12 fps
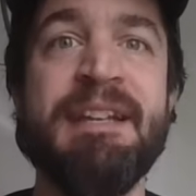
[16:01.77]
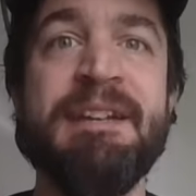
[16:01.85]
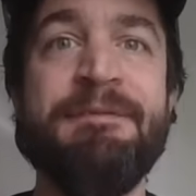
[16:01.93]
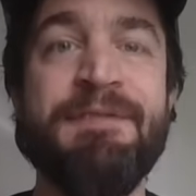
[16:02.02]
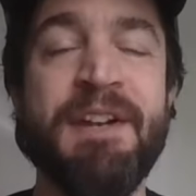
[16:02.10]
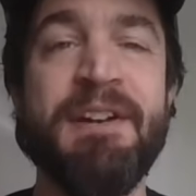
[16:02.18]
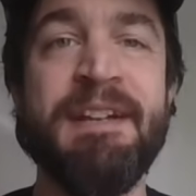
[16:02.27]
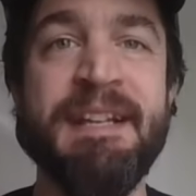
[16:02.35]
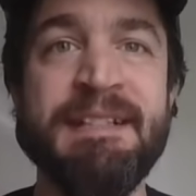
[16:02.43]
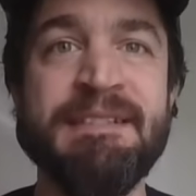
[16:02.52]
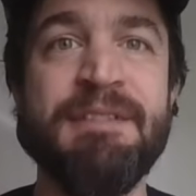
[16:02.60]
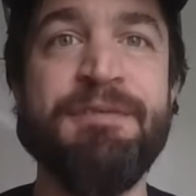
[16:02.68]
And if there
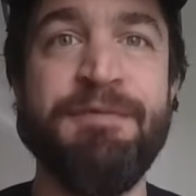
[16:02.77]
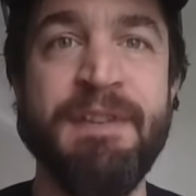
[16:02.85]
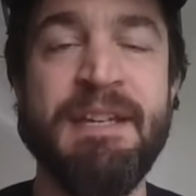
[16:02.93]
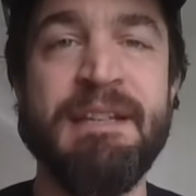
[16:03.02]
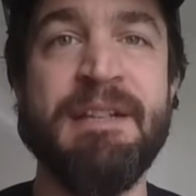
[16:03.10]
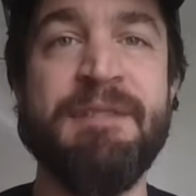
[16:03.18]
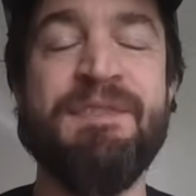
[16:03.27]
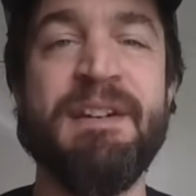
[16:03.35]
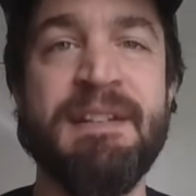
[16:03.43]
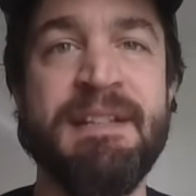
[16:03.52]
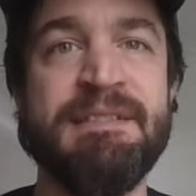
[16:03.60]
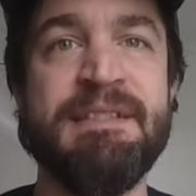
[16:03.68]
is a fit, if
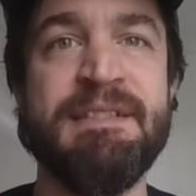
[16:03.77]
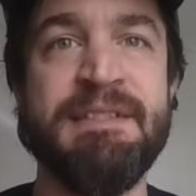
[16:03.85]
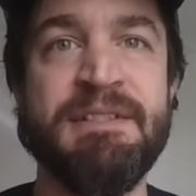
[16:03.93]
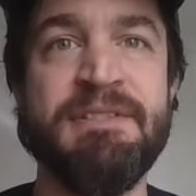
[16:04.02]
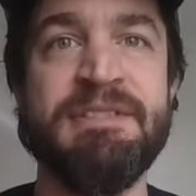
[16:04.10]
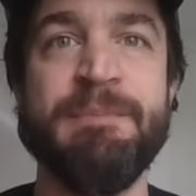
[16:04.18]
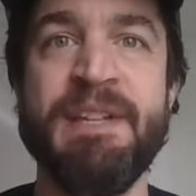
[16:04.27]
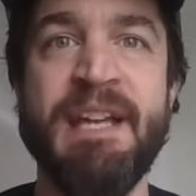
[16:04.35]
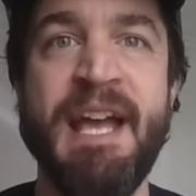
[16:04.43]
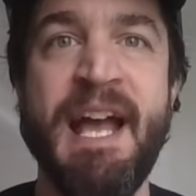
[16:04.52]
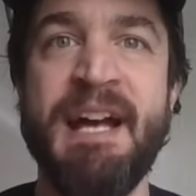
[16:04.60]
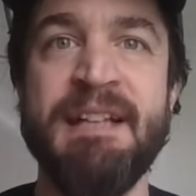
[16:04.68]
there is a deal to
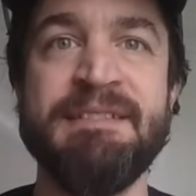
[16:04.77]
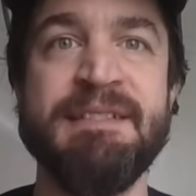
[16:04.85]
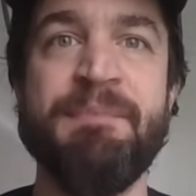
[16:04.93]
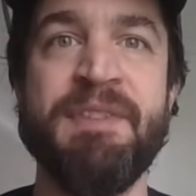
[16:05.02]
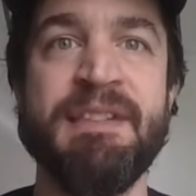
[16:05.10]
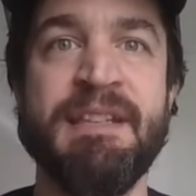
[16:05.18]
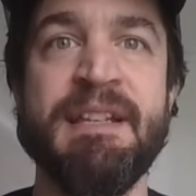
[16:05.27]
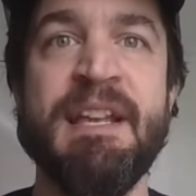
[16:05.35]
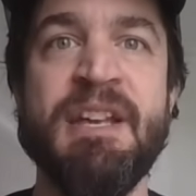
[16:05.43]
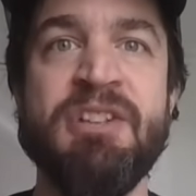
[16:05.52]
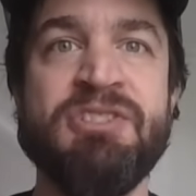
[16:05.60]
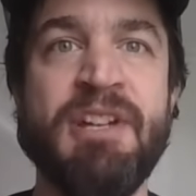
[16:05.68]
be had, something that
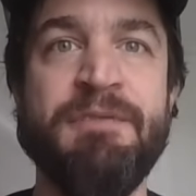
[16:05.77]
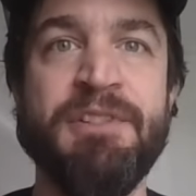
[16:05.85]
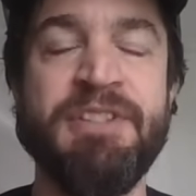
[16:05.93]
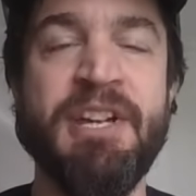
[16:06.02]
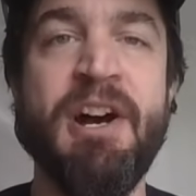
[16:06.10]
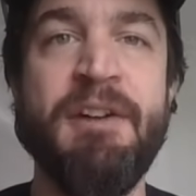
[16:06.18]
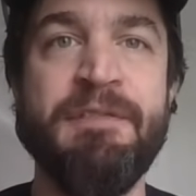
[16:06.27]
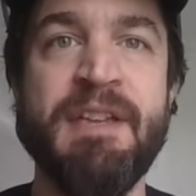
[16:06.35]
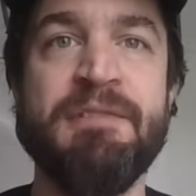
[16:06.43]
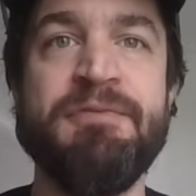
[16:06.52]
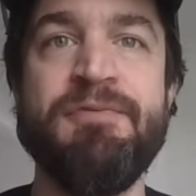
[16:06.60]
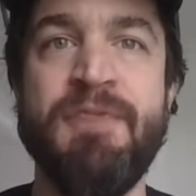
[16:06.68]
Cheveldayoff
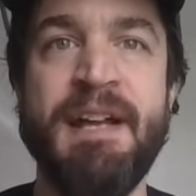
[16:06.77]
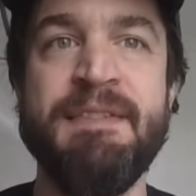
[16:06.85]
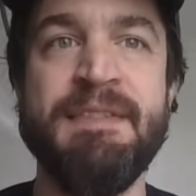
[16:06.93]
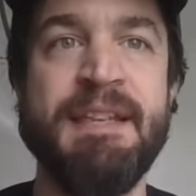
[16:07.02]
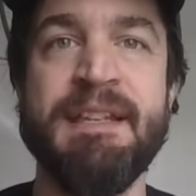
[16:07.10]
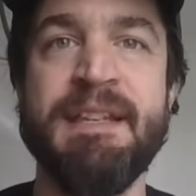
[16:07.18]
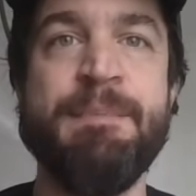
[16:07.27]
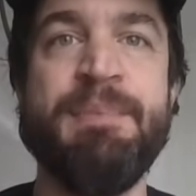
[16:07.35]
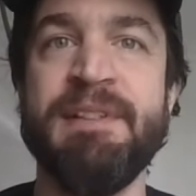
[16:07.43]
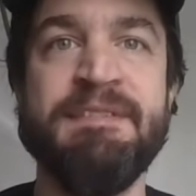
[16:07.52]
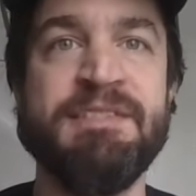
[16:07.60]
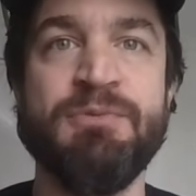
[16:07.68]
can find that he
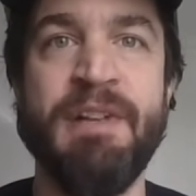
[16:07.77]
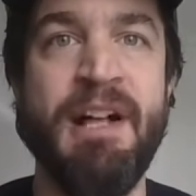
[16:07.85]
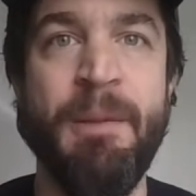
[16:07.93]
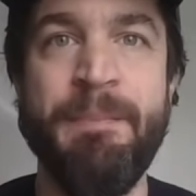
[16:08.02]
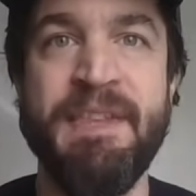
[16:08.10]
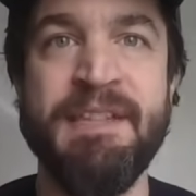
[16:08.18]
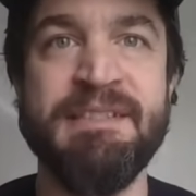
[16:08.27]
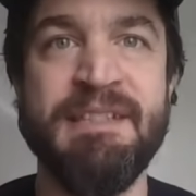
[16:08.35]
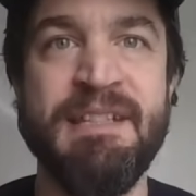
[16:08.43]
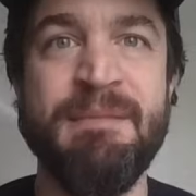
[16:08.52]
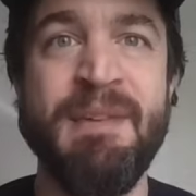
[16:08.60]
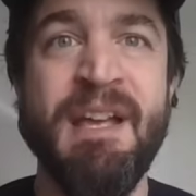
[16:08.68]
believes will help this
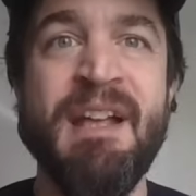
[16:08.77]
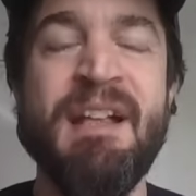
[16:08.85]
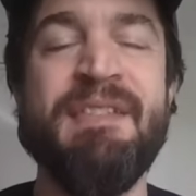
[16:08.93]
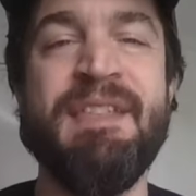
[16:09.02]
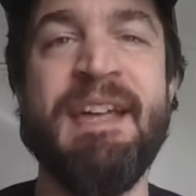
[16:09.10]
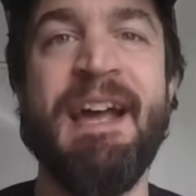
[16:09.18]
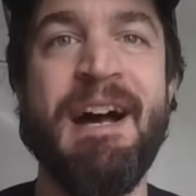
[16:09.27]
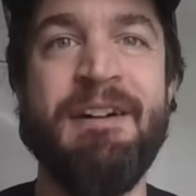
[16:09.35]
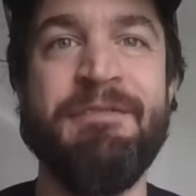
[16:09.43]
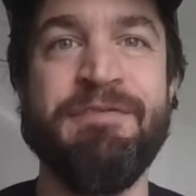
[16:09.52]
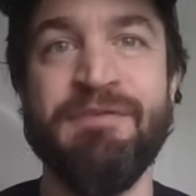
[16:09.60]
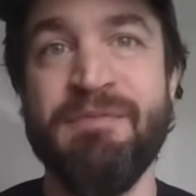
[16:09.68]
team, they
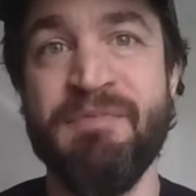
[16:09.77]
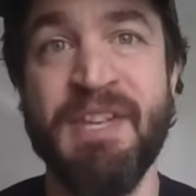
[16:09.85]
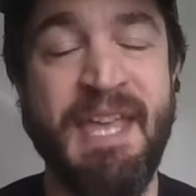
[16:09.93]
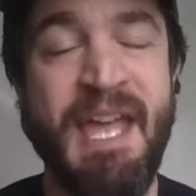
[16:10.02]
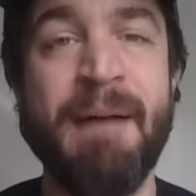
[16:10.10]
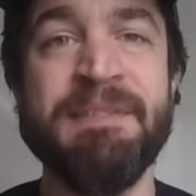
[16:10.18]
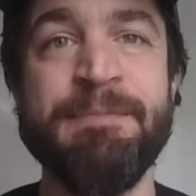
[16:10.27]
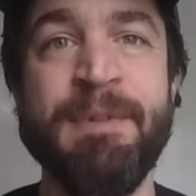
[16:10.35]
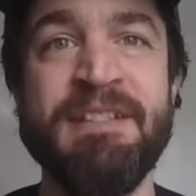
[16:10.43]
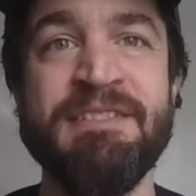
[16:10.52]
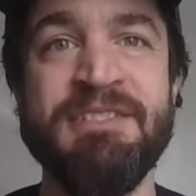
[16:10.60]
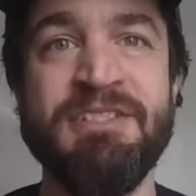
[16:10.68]
have the cap
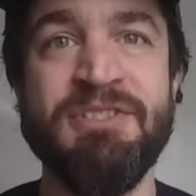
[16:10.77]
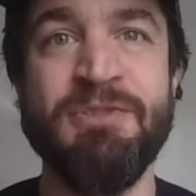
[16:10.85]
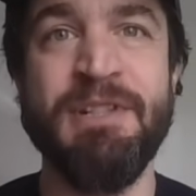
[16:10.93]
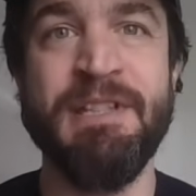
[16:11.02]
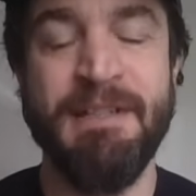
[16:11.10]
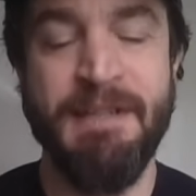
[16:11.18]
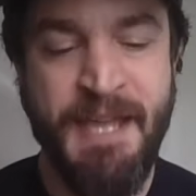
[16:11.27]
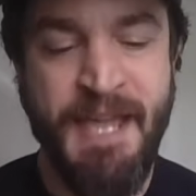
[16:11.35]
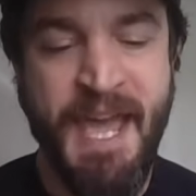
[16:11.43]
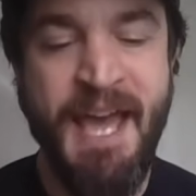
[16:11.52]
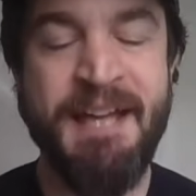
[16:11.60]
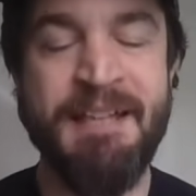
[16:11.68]
space to do it.
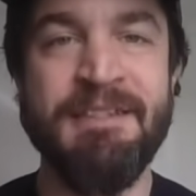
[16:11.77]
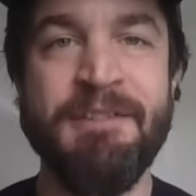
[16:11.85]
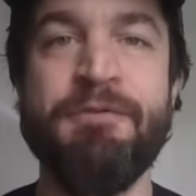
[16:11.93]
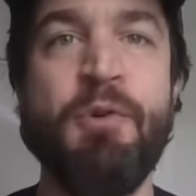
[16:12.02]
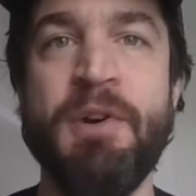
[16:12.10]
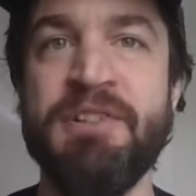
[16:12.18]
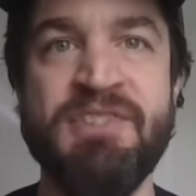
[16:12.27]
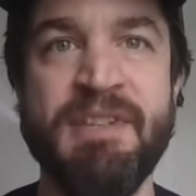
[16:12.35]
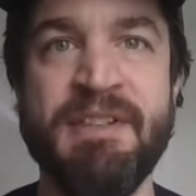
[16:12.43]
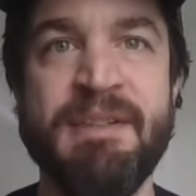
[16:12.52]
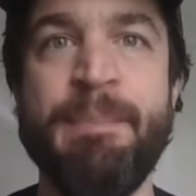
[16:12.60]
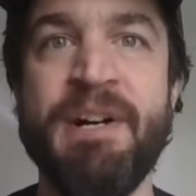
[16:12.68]
And of course,
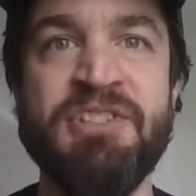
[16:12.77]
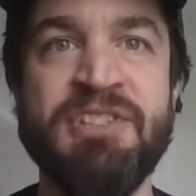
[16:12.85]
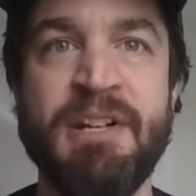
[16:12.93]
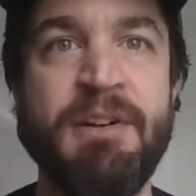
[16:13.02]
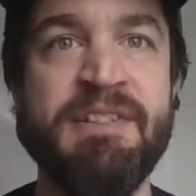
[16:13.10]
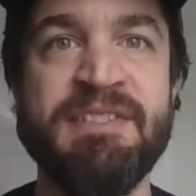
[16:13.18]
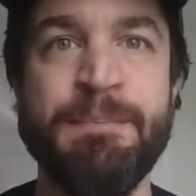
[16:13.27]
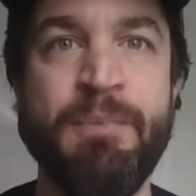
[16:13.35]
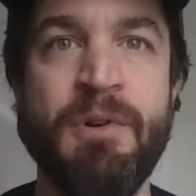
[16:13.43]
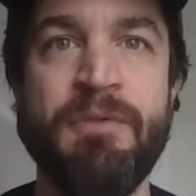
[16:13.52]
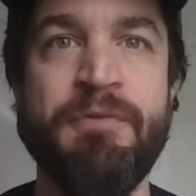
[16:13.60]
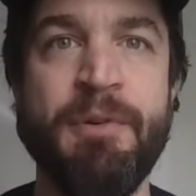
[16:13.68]
the, the budgetary
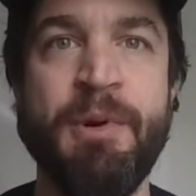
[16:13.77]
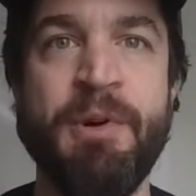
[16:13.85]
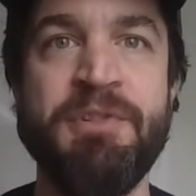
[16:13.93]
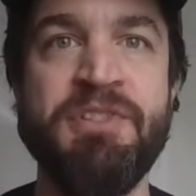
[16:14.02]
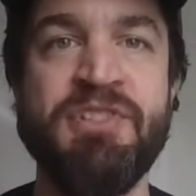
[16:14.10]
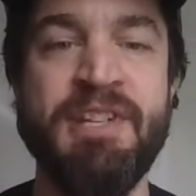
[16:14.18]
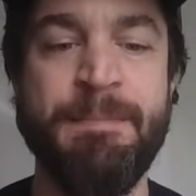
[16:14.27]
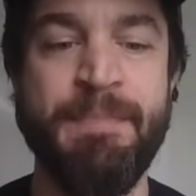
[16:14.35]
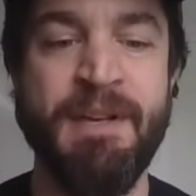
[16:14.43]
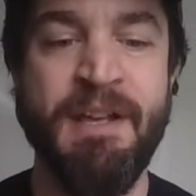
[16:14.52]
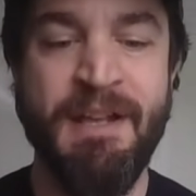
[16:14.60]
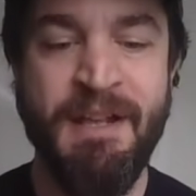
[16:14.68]
support from ownership.